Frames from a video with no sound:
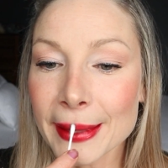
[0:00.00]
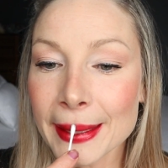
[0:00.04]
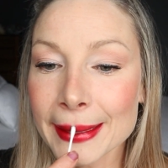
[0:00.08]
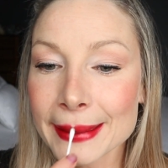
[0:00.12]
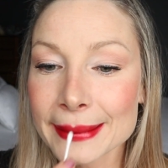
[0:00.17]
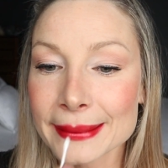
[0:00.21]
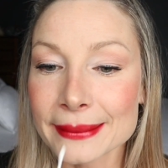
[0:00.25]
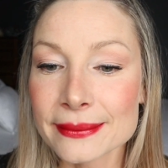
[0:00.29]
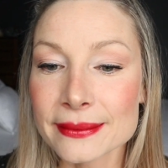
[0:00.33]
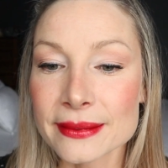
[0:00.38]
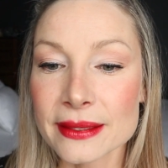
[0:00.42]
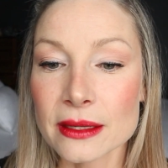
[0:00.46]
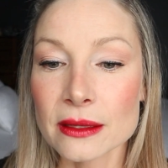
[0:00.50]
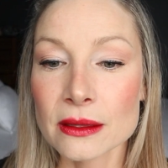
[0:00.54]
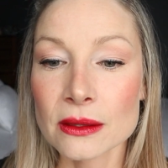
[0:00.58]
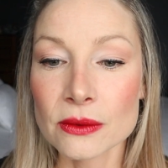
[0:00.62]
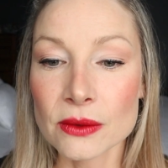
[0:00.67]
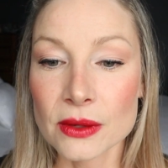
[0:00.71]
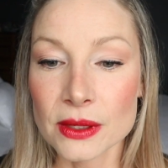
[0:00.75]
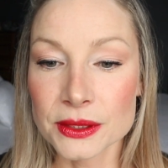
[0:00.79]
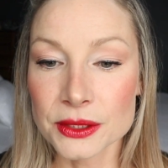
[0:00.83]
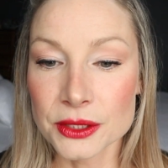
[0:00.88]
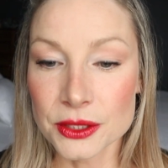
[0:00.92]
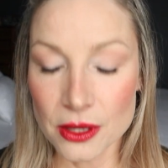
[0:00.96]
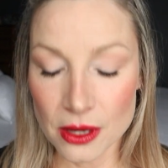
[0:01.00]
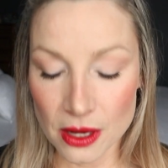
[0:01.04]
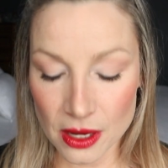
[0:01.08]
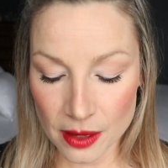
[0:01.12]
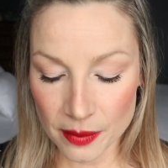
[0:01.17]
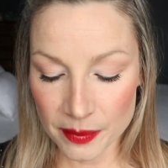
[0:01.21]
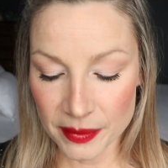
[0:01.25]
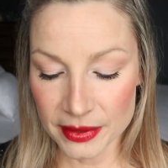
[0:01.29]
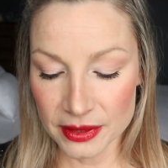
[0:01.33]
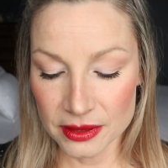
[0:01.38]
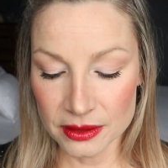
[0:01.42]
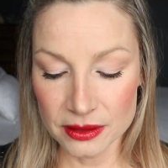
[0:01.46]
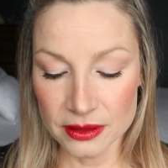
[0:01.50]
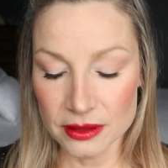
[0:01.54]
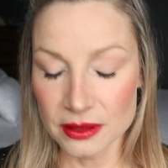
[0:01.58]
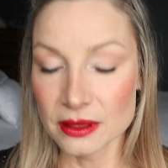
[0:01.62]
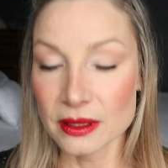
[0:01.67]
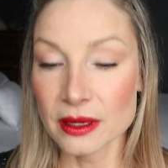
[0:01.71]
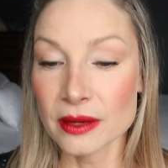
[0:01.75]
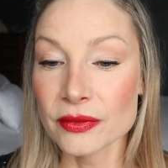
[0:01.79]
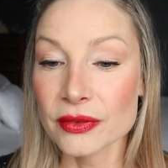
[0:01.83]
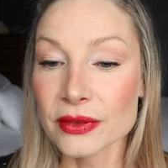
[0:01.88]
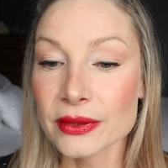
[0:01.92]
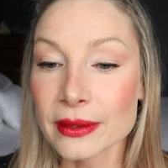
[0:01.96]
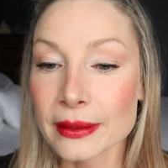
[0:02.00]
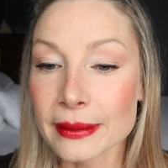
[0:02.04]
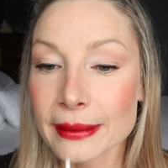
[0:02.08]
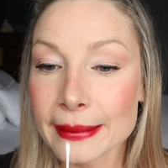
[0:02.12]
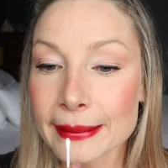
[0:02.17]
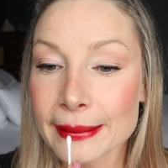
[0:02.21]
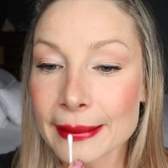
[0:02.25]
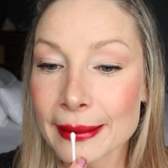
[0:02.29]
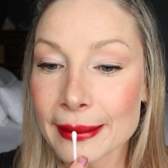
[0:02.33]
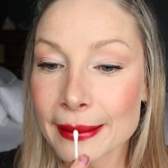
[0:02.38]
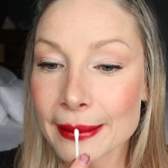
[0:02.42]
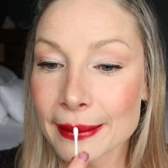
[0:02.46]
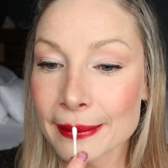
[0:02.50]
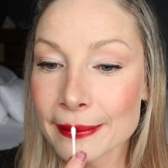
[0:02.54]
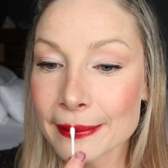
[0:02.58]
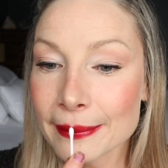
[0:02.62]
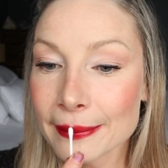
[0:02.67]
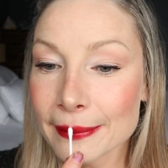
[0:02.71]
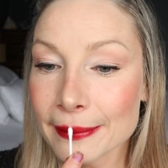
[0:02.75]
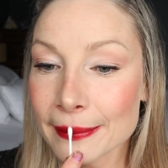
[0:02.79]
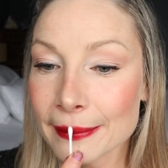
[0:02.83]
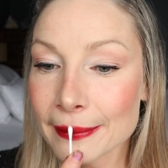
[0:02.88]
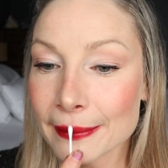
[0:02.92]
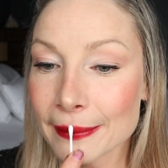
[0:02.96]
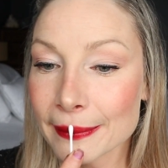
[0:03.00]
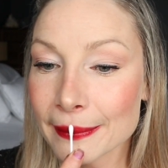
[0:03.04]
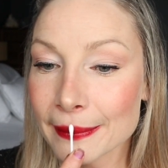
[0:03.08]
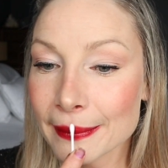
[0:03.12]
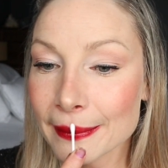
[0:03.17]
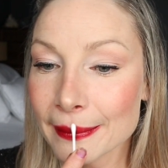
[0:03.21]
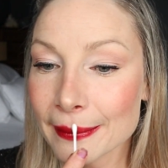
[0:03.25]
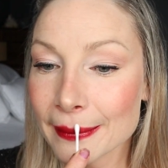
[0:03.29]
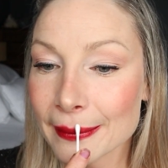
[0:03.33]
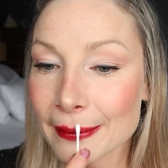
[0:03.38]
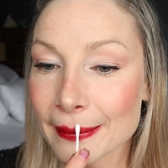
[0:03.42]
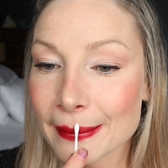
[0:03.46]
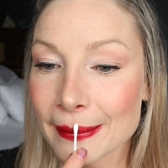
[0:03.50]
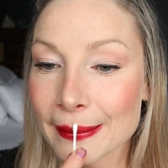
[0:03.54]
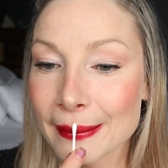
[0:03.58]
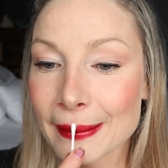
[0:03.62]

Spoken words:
concealer on top and everything like that, I'm not going to do it.